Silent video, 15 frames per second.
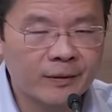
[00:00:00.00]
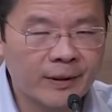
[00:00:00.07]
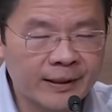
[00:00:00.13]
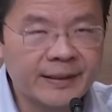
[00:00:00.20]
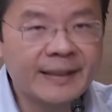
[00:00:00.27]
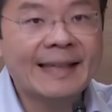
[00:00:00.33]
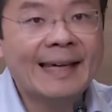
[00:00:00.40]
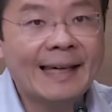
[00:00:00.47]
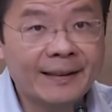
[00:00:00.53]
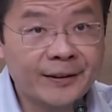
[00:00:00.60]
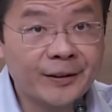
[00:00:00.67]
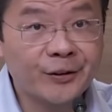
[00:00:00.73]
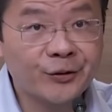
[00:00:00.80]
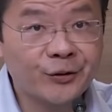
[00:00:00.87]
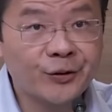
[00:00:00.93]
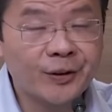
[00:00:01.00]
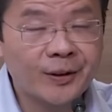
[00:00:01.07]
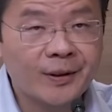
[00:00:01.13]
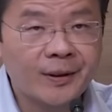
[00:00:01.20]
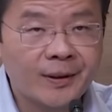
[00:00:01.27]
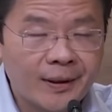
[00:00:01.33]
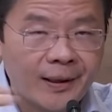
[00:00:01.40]
indicators
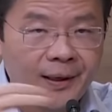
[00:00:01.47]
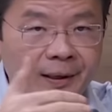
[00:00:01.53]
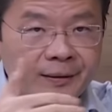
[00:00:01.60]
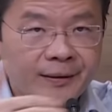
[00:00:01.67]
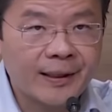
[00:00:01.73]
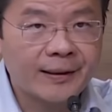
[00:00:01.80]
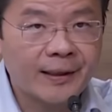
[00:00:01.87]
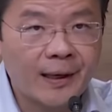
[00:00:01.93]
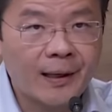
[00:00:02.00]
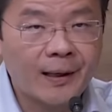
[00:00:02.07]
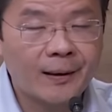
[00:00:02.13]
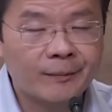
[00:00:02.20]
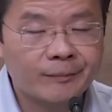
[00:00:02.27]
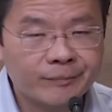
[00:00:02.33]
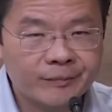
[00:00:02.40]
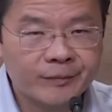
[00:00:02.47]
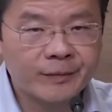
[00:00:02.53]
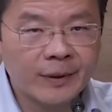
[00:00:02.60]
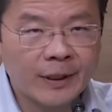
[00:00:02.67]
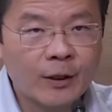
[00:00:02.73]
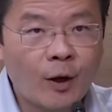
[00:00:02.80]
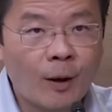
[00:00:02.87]
that are
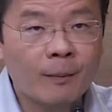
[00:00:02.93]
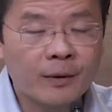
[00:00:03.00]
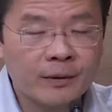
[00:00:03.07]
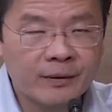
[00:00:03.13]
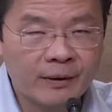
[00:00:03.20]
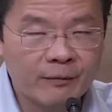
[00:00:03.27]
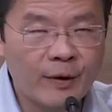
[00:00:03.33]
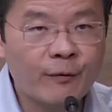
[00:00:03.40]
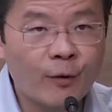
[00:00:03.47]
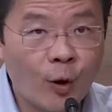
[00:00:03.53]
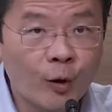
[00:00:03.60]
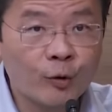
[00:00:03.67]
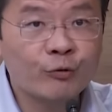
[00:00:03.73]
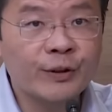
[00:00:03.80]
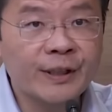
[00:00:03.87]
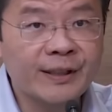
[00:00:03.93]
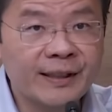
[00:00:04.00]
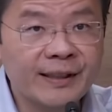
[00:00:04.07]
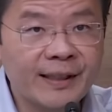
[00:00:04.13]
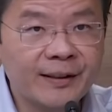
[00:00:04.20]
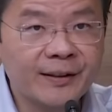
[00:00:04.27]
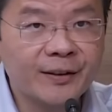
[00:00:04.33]
with all three
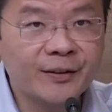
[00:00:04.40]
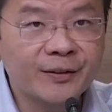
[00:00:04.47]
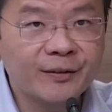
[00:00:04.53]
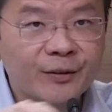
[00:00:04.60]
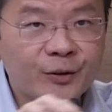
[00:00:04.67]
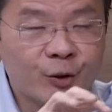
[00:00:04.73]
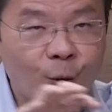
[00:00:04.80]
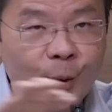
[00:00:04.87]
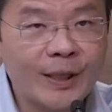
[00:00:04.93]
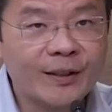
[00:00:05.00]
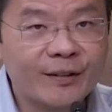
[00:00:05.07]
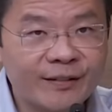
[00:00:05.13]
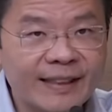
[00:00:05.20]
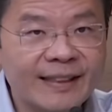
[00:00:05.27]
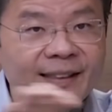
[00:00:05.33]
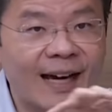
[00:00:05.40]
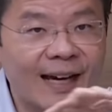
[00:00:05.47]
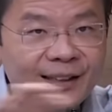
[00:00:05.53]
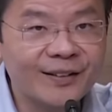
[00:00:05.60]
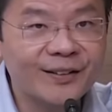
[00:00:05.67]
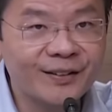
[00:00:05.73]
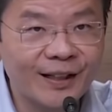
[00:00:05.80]
indicators showing green
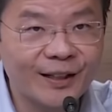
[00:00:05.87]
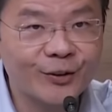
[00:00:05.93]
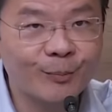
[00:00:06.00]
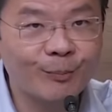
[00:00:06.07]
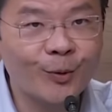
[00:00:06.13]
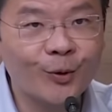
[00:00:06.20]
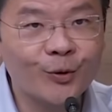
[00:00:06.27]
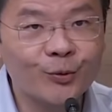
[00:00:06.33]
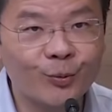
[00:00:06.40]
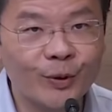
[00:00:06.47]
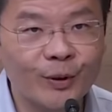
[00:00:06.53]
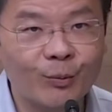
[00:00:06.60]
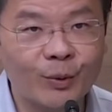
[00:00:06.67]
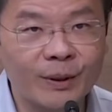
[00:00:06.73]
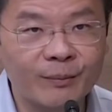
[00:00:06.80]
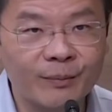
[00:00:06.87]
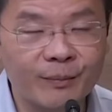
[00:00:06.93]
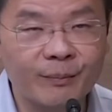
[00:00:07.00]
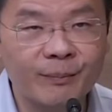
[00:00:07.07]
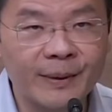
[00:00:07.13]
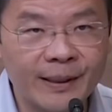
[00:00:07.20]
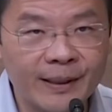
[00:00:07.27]
lights, I suppose we would
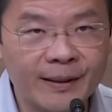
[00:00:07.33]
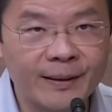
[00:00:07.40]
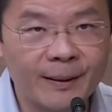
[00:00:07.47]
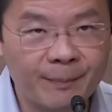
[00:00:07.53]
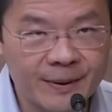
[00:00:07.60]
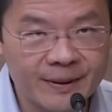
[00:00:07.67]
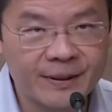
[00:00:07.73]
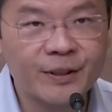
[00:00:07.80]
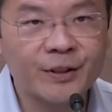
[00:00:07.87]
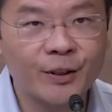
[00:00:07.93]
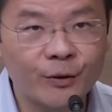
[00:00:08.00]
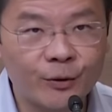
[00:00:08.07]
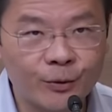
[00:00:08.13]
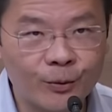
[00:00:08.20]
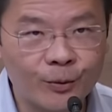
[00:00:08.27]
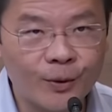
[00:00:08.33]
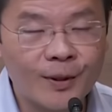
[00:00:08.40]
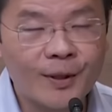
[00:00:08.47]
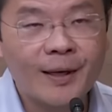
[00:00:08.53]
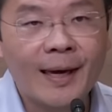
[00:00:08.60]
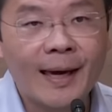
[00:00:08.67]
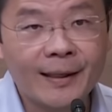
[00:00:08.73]
be in a position to
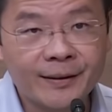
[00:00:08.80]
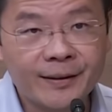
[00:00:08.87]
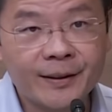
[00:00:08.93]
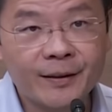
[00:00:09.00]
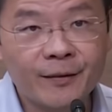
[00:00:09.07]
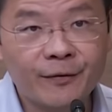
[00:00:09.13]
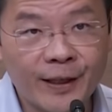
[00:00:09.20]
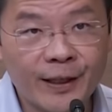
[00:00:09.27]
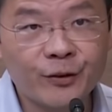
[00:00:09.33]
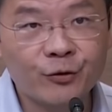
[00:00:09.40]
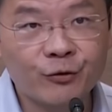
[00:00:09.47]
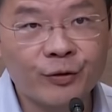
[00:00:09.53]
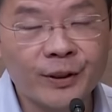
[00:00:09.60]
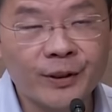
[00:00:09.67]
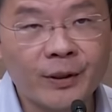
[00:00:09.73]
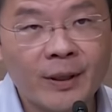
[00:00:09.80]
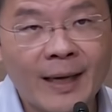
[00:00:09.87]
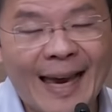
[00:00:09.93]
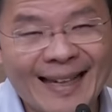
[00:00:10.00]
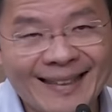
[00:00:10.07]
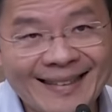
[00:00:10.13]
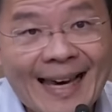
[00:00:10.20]
enter phase 3.
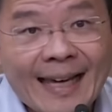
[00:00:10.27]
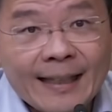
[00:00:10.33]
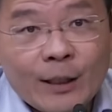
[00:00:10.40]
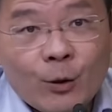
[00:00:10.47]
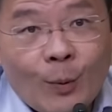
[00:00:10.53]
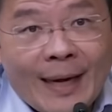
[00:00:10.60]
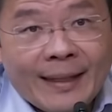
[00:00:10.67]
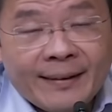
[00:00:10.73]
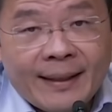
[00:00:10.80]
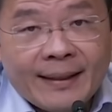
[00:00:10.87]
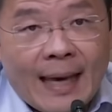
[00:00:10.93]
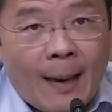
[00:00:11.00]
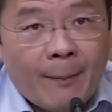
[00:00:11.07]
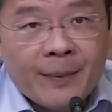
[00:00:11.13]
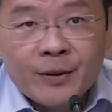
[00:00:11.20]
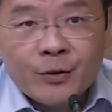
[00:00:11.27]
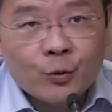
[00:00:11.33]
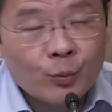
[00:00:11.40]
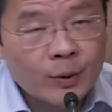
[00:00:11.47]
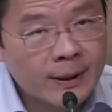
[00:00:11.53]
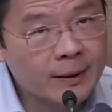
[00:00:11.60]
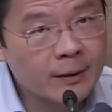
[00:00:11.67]
Exactly when that
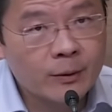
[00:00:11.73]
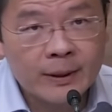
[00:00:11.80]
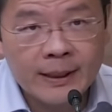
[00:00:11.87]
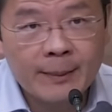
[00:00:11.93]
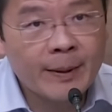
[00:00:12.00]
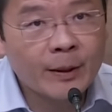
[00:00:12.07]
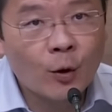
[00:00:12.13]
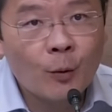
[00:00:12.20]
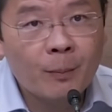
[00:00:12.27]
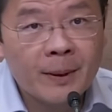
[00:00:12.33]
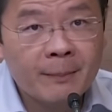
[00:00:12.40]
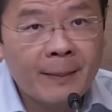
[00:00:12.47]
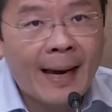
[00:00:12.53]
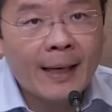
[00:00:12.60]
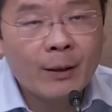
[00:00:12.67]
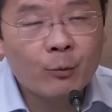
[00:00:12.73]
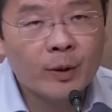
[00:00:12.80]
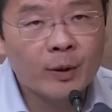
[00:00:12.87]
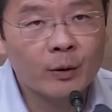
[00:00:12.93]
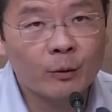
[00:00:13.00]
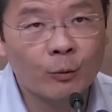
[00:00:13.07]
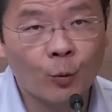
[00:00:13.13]
happens, we keep an open mind.
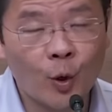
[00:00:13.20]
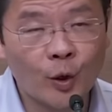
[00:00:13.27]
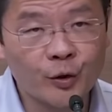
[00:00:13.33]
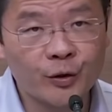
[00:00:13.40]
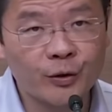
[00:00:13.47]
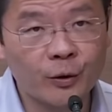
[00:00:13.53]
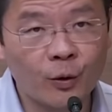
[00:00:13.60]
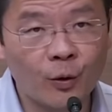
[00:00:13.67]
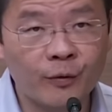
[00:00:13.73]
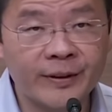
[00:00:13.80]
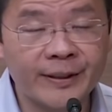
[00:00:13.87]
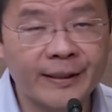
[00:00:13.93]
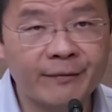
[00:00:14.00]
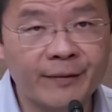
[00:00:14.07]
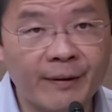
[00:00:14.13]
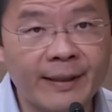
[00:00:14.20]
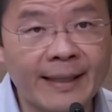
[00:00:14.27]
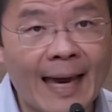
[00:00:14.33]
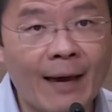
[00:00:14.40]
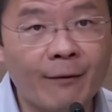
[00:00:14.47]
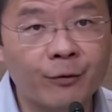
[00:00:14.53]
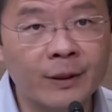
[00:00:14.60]
We watch over it very
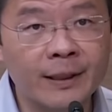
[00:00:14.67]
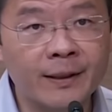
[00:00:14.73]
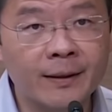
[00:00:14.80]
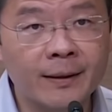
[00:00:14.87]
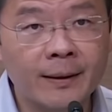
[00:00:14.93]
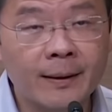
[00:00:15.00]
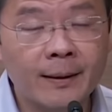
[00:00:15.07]
carefully.